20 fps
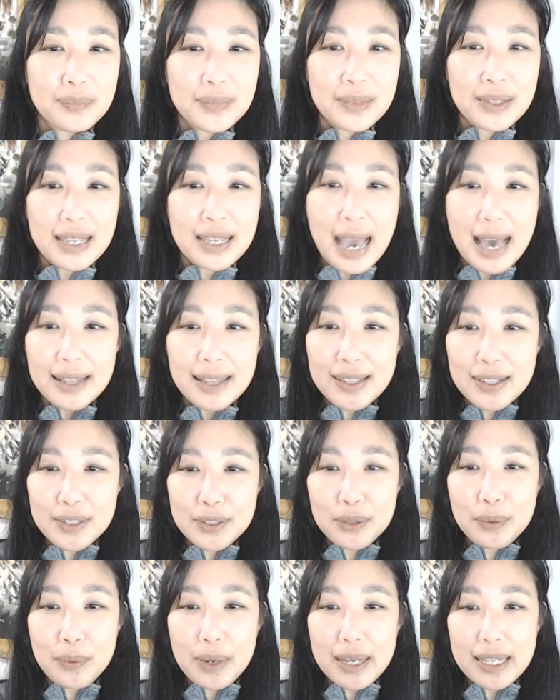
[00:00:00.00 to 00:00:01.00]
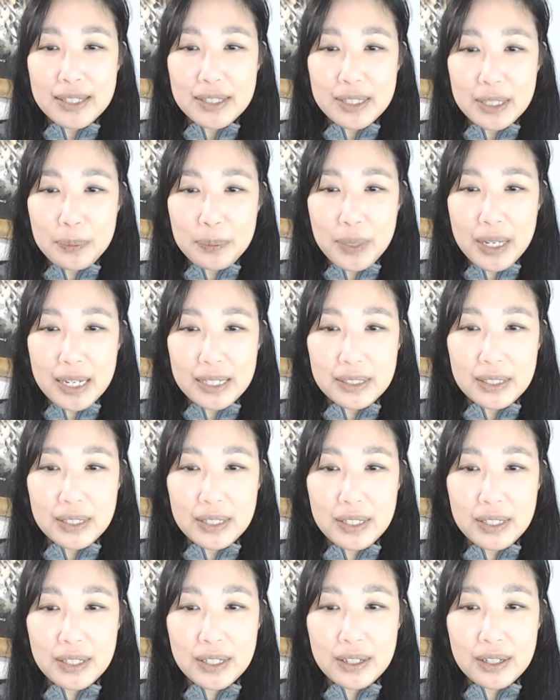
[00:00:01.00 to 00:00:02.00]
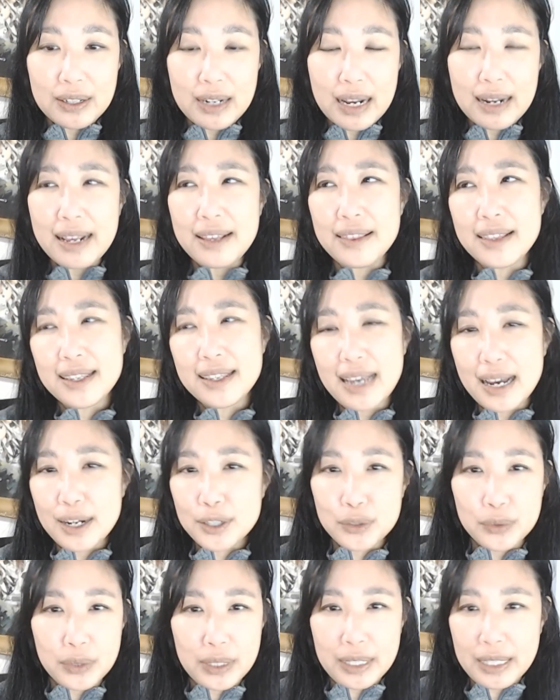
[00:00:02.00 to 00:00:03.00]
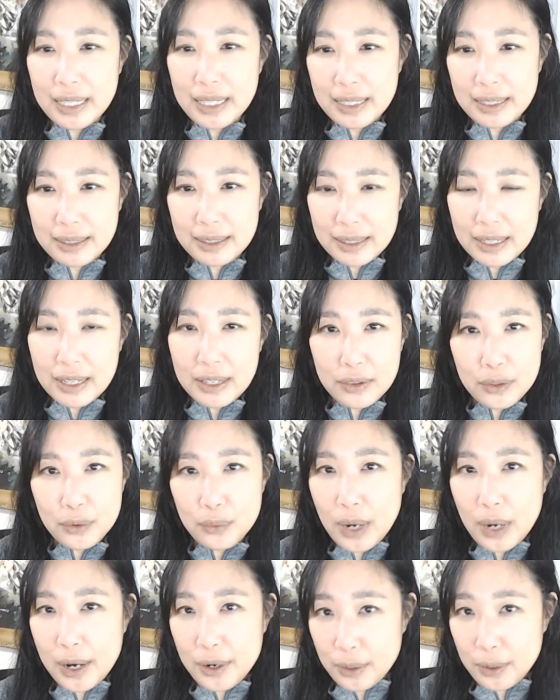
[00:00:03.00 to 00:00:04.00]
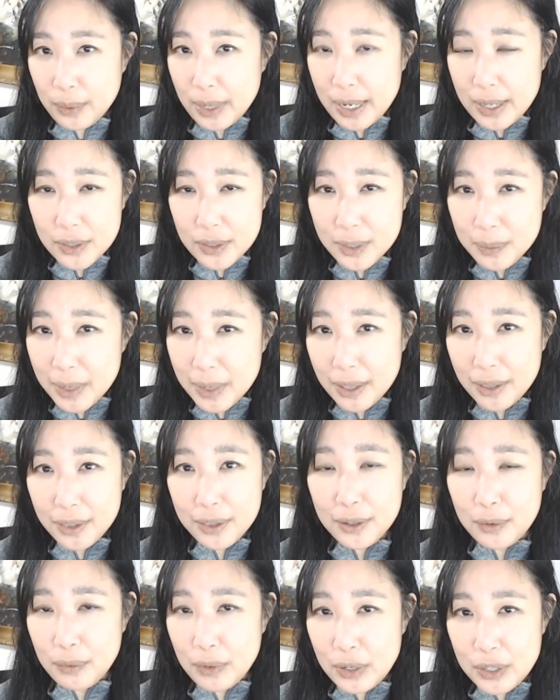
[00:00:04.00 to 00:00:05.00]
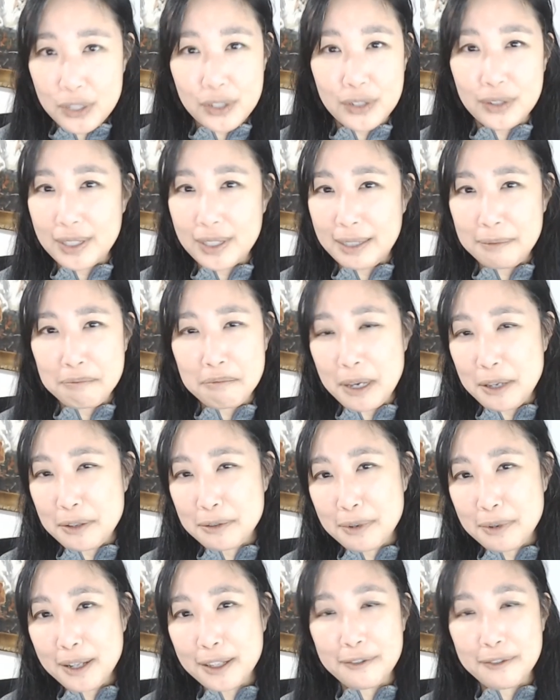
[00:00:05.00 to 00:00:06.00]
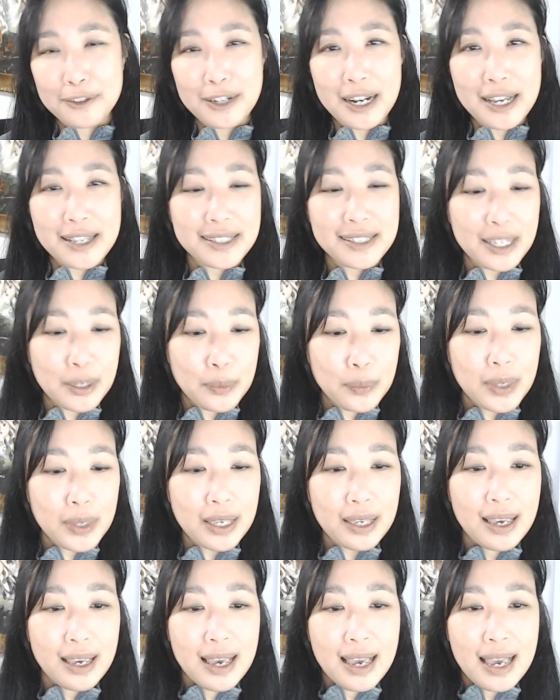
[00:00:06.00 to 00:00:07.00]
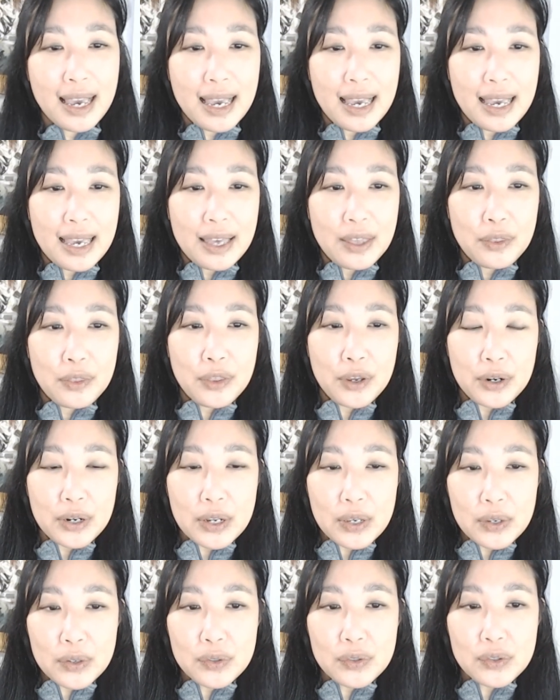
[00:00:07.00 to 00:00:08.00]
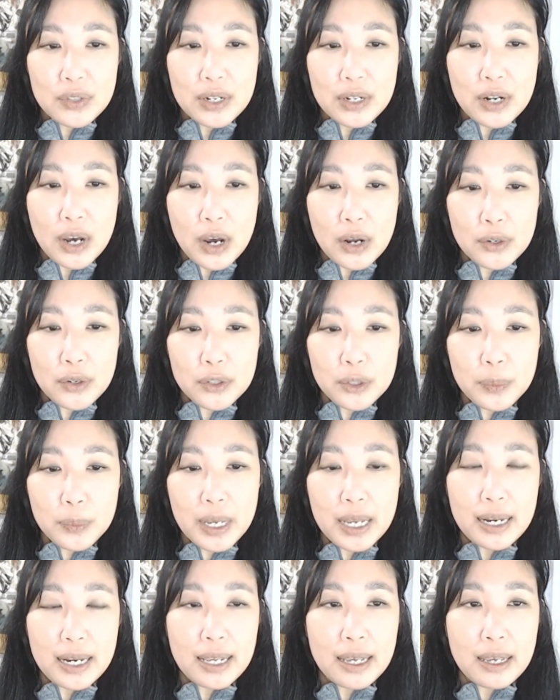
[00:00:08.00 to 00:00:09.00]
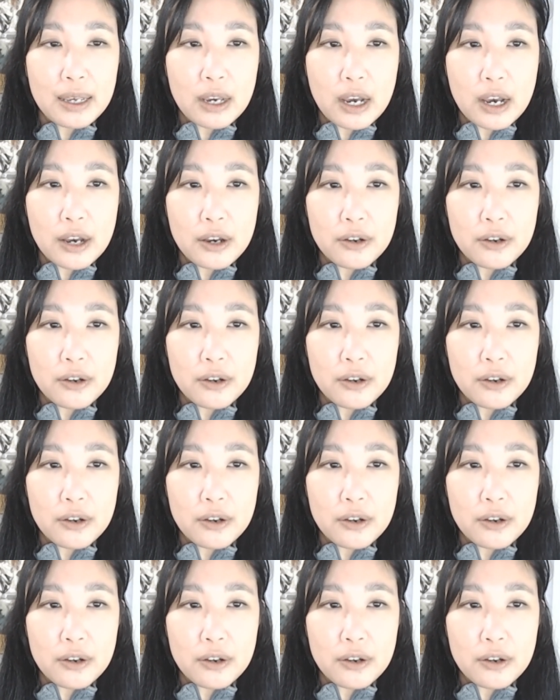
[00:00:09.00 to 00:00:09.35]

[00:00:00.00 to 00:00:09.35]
at least the way it's depicted here, and I think actually in the Rider-Waite-Smith originally as well, if you're asking me. There is an underpinning of